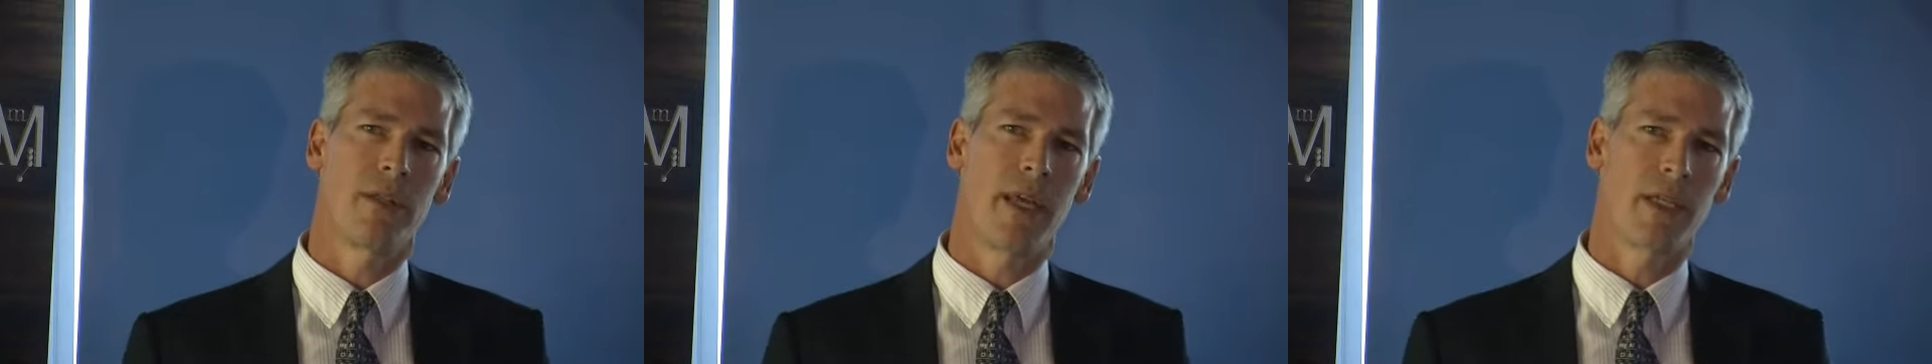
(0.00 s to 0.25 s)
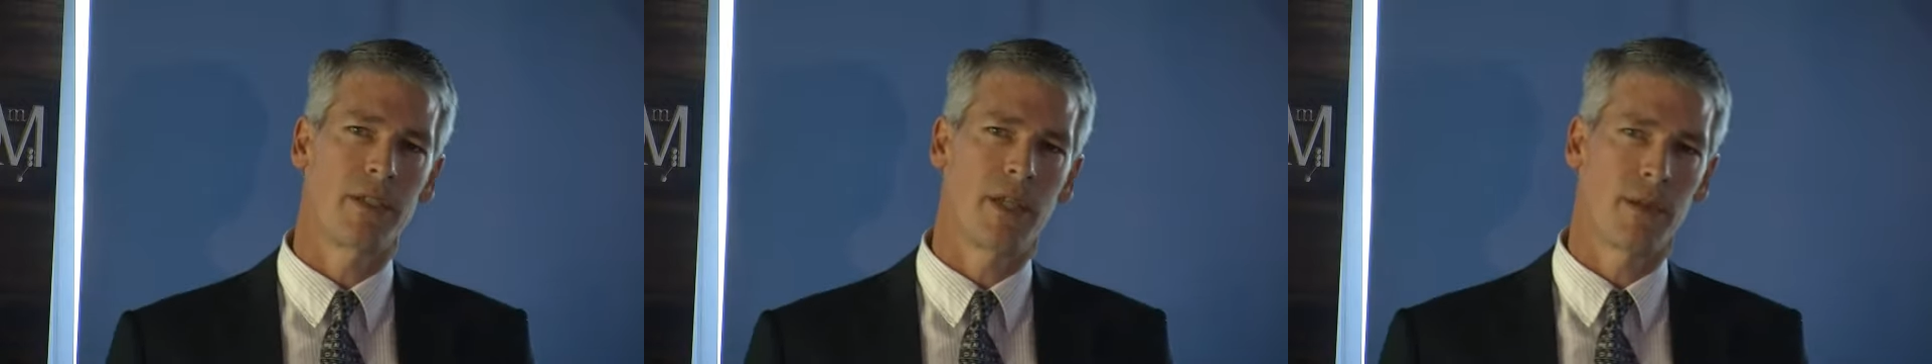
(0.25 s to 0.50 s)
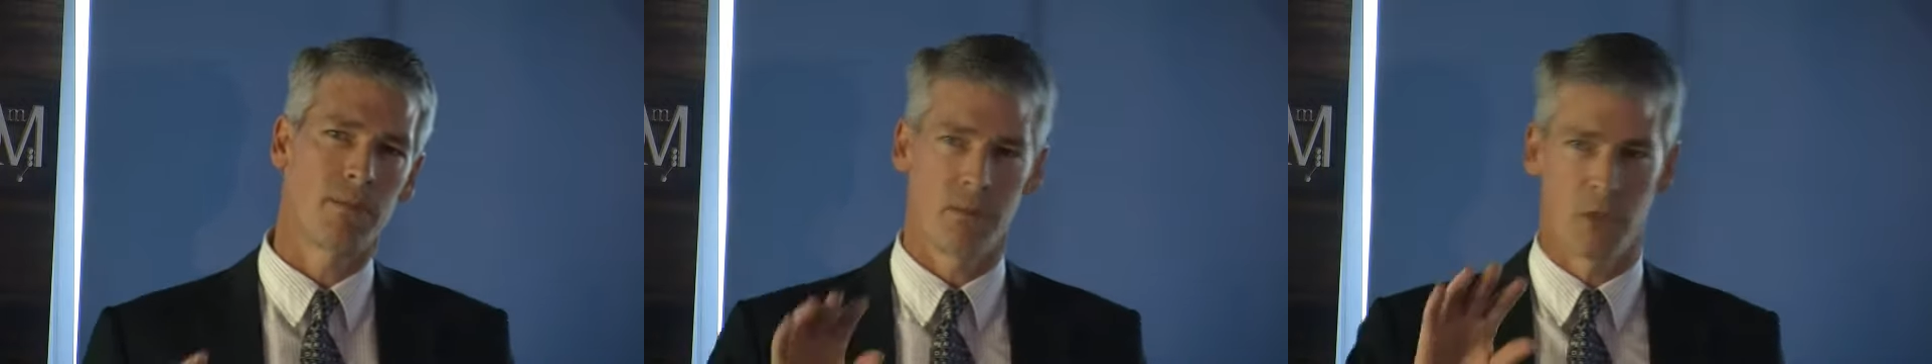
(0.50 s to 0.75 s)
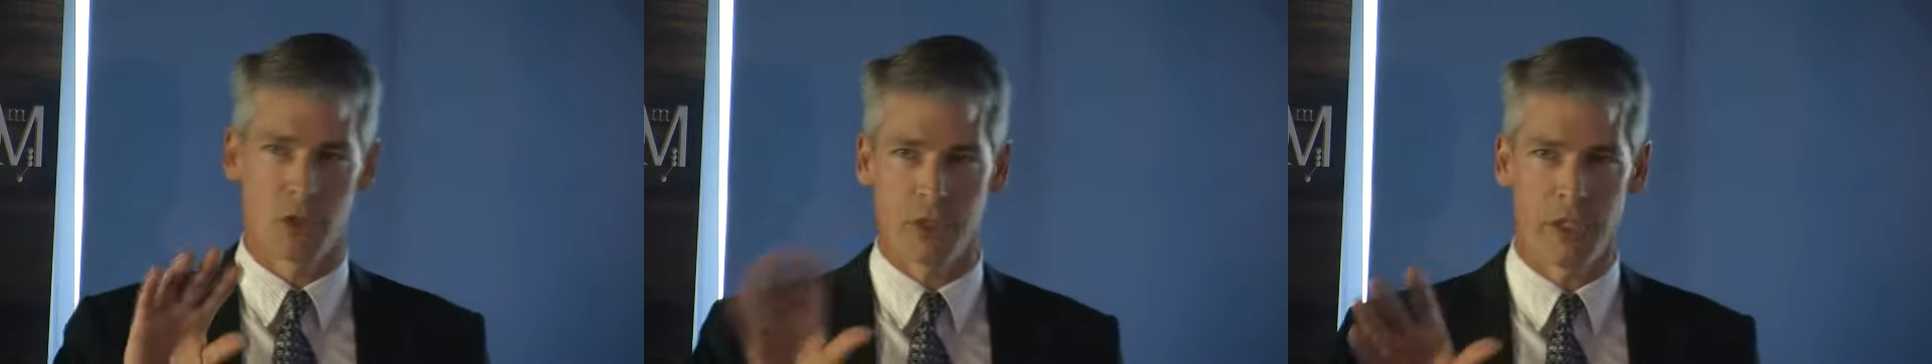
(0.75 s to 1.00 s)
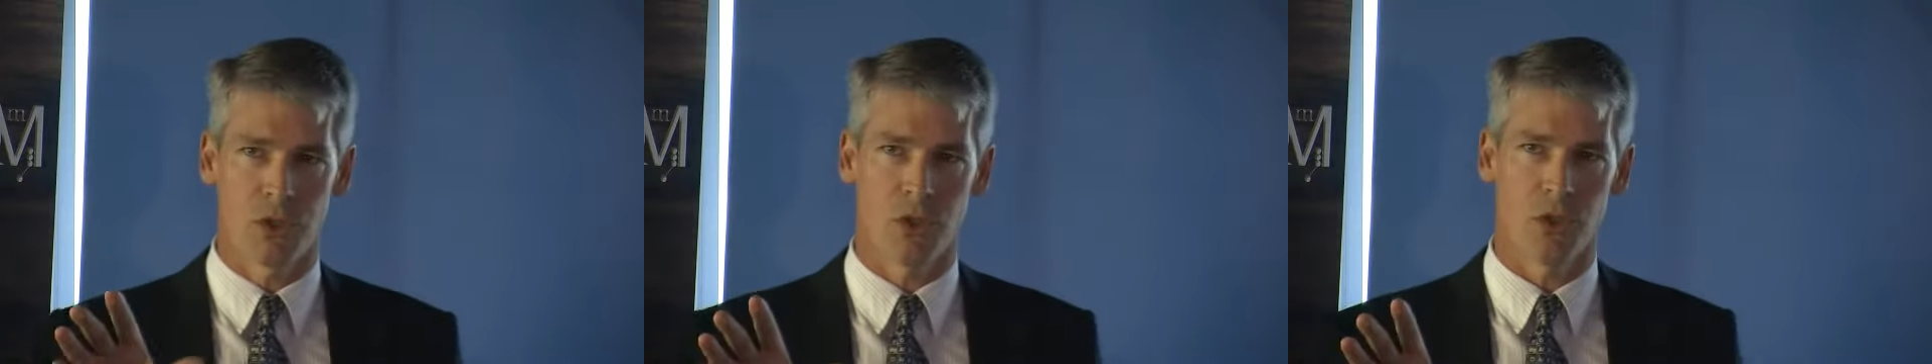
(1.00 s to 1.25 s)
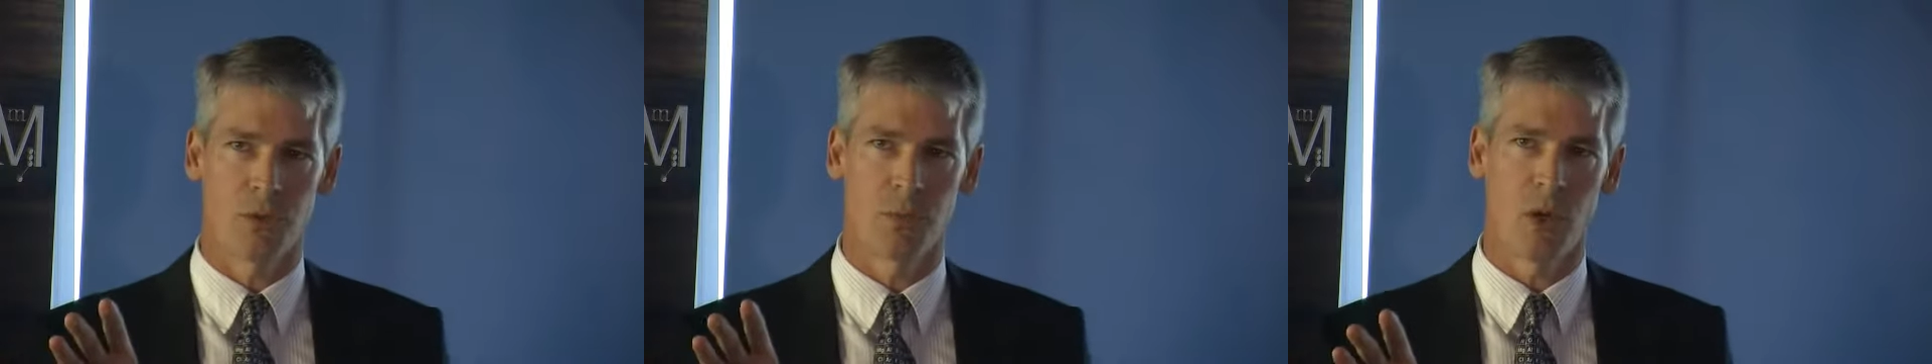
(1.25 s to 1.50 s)
The
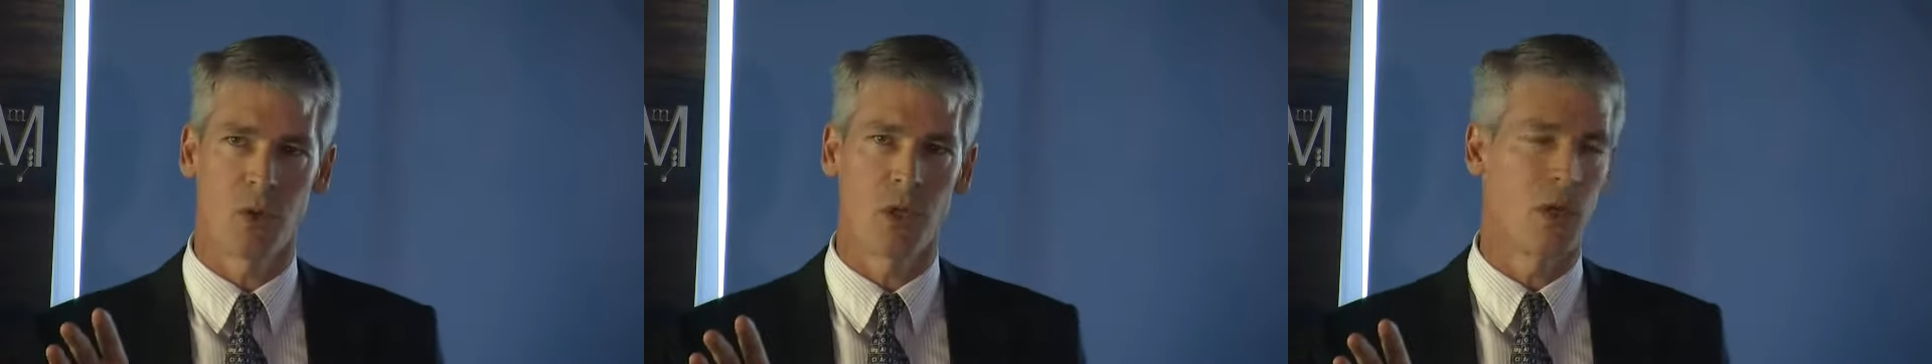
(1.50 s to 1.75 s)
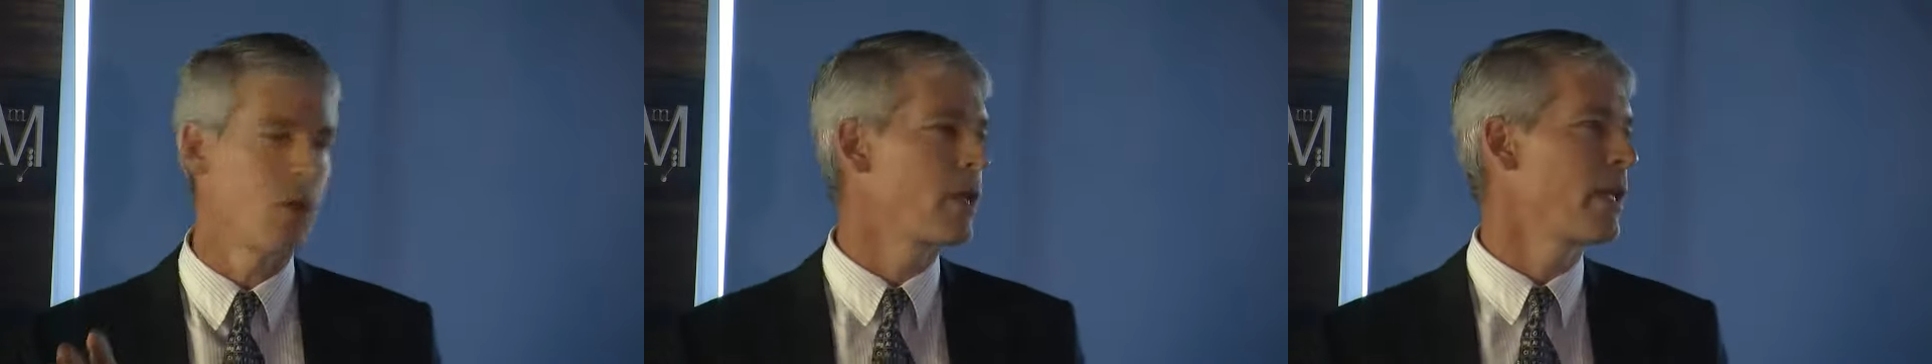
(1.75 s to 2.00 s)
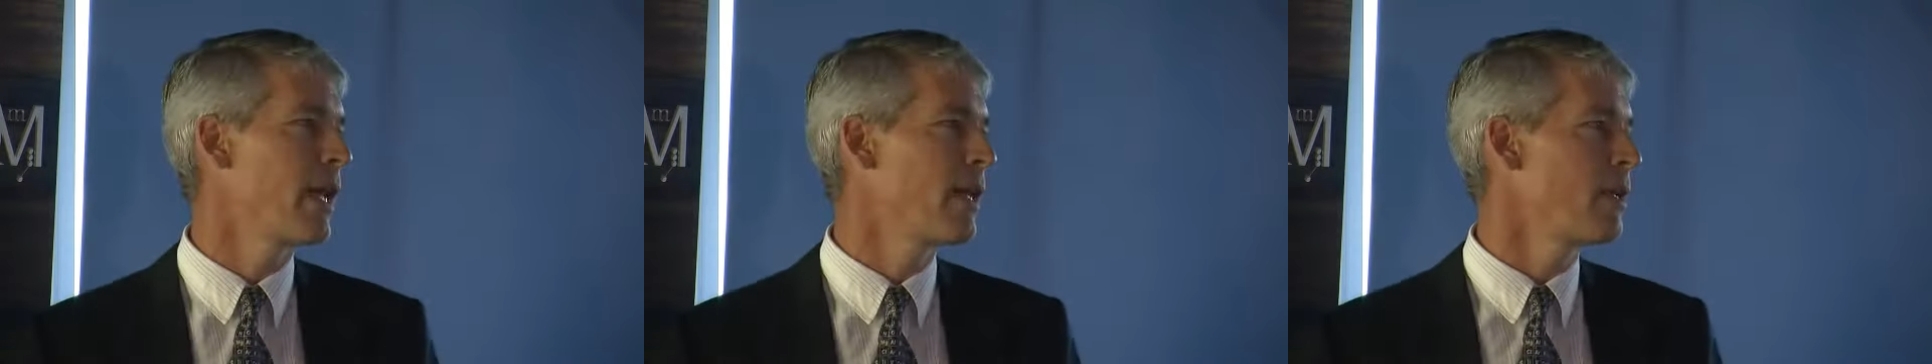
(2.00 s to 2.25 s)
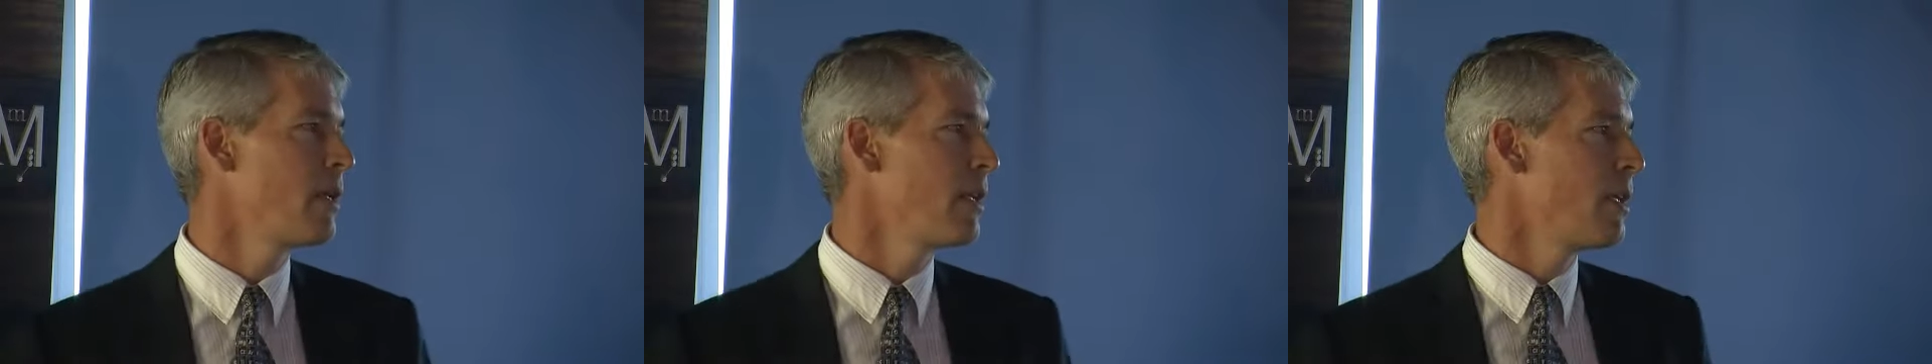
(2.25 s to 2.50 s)
resource model you're looking at